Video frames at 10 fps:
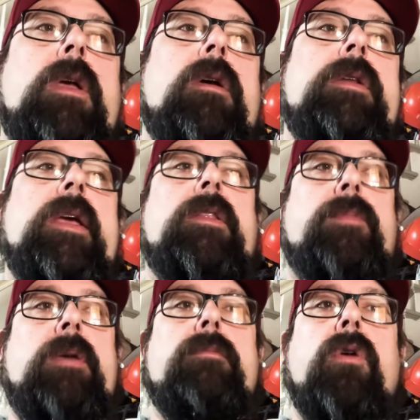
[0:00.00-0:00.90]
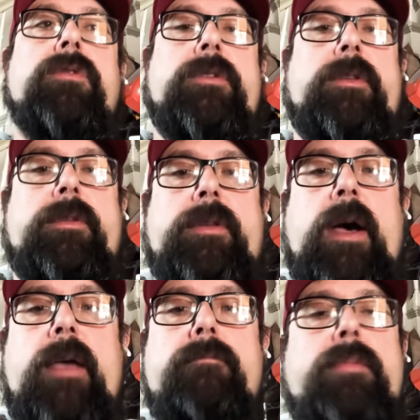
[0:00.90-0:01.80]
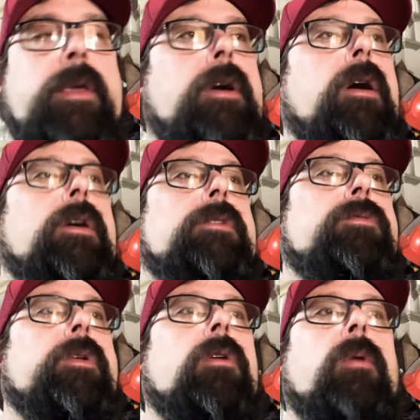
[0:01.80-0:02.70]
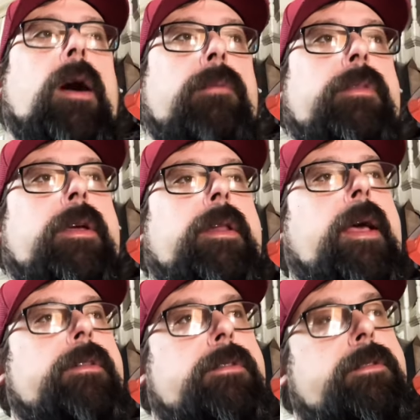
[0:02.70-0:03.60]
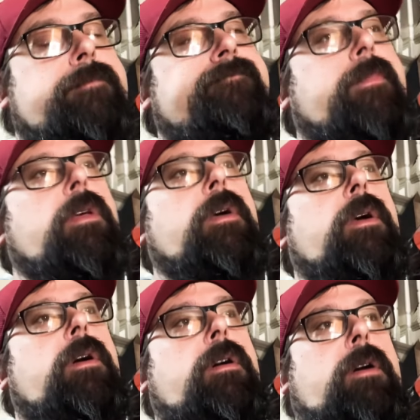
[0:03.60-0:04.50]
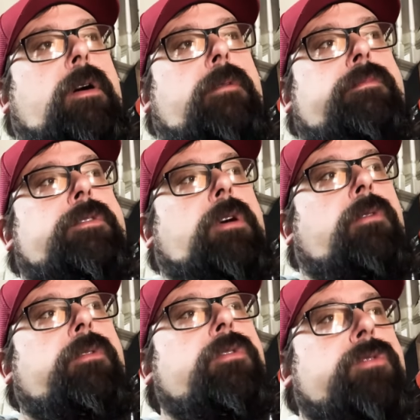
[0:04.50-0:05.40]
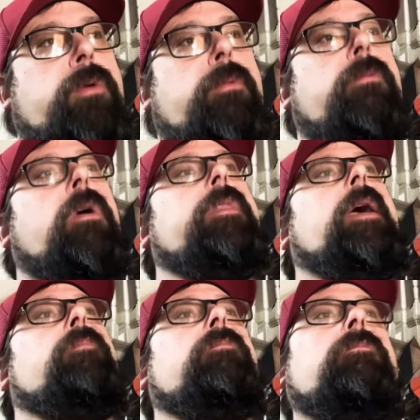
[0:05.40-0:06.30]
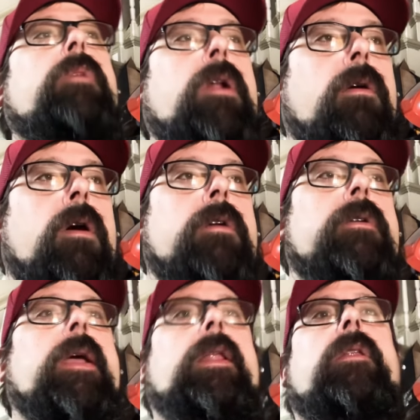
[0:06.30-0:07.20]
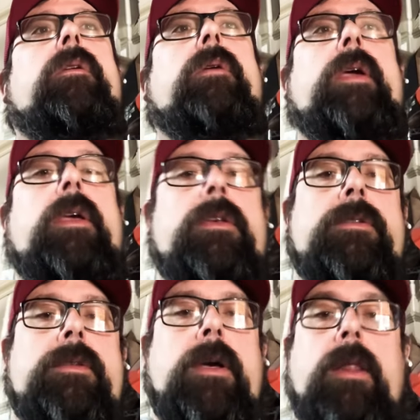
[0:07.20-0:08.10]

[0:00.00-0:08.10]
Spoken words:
need to be most of the time because we don't want them to condense. So usually we run them, 180 degrees. A